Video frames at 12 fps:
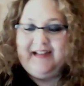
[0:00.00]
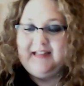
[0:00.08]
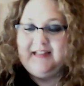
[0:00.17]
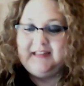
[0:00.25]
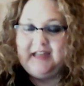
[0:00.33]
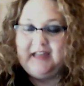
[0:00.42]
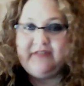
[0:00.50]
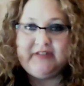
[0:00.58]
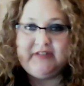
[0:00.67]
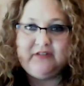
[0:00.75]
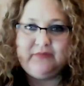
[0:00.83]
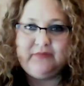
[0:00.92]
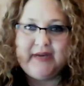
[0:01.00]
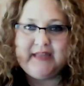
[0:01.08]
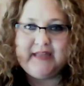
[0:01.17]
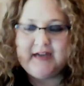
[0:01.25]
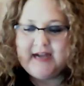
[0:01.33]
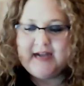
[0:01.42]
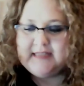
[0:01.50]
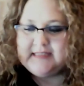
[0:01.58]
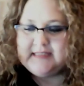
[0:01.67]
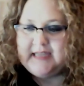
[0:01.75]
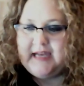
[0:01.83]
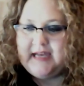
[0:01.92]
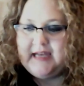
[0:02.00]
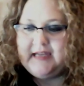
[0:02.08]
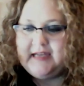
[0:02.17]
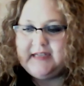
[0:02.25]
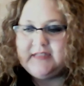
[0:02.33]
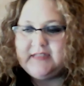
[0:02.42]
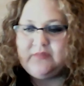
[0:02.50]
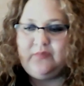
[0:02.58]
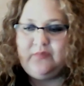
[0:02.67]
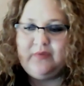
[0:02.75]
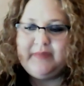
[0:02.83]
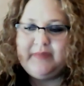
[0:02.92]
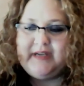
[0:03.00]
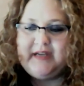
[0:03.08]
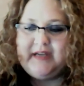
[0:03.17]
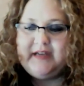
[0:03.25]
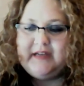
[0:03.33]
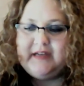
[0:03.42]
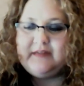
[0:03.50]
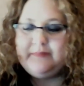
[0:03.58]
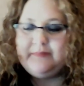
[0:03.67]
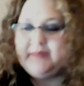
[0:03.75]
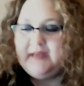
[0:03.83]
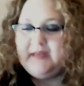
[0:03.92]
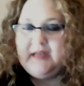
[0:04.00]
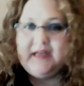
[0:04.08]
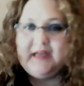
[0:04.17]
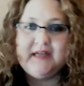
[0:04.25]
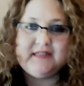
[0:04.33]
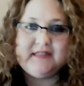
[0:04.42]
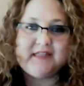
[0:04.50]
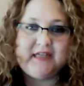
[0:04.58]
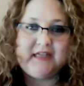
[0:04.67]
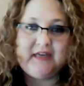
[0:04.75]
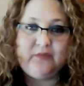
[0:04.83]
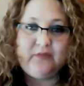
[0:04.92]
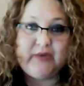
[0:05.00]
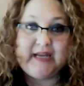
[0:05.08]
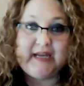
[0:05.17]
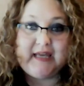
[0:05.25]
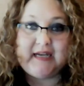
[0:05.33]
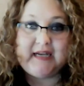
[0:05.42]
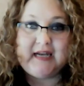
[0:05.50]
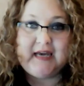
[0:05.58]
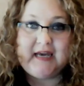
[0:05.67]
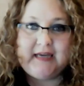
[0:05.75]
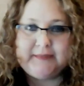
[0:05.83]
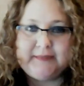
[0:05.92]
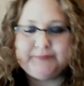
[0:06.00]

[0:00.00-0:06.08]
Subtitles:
Loving the weather outside. It's warming up. It's gonna get wet again tonight.